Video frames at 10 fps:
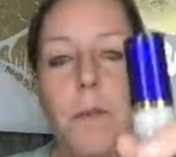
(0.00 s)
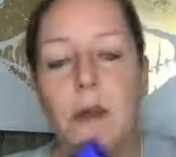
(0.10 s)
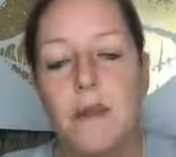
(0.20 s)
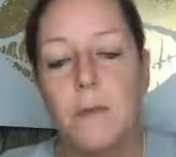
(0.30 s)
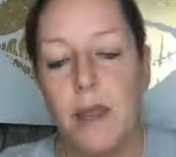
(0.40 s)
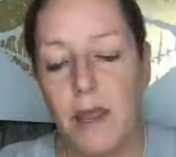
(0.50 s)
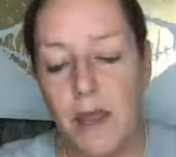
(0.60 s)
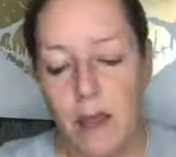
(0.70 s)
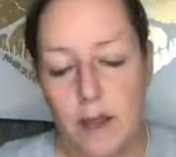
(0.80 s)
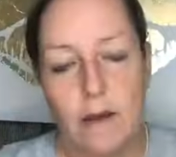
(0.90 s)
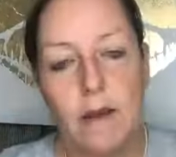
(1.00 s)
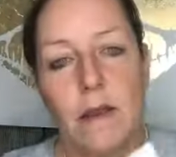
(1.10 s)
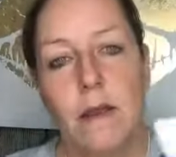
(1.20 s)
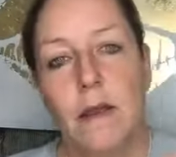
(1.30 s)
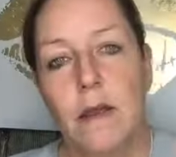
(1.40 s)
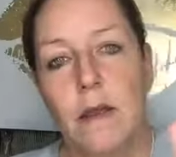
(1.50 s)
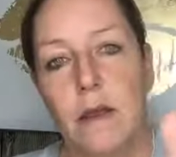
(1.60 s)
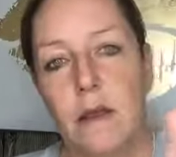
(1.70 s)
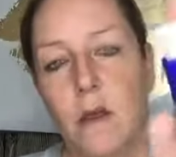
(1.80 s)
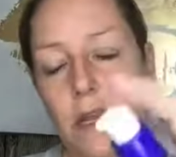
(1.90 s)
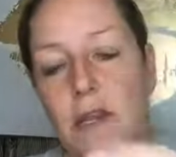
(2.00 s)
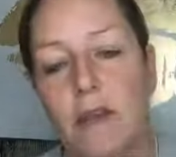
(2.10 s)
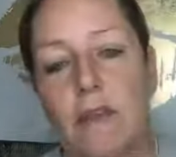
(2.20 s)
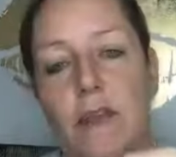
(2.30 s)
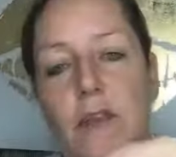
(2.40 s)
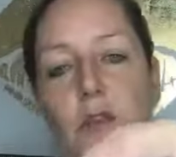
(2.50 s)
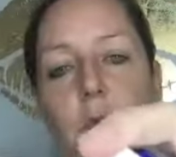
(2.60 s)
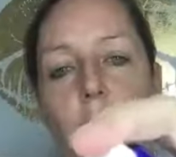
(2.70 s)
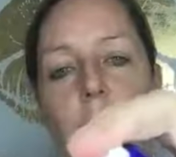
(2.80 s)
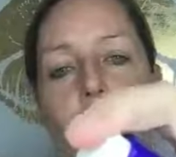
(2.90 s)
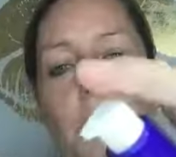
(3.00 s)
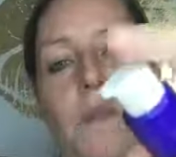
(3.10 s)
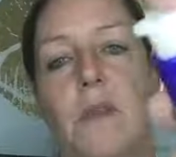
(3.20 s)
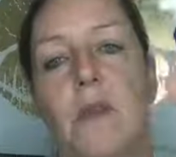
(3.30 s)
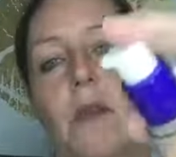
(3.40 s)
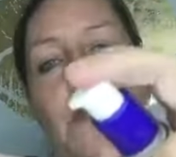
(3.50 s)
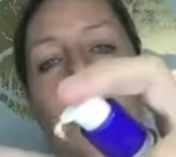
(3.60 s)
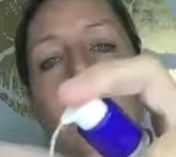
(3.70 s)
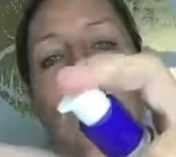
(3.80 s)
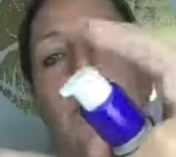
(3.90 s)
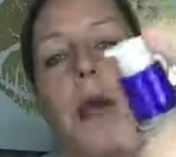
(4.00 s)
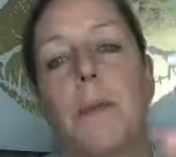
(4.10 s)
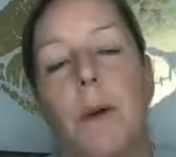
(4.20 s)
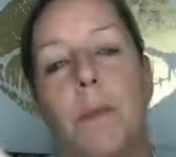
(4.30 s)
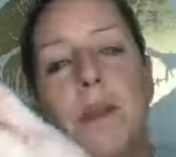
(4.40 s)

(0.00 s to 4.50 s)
it onto my hand, and all you need is like two pumps, I pump it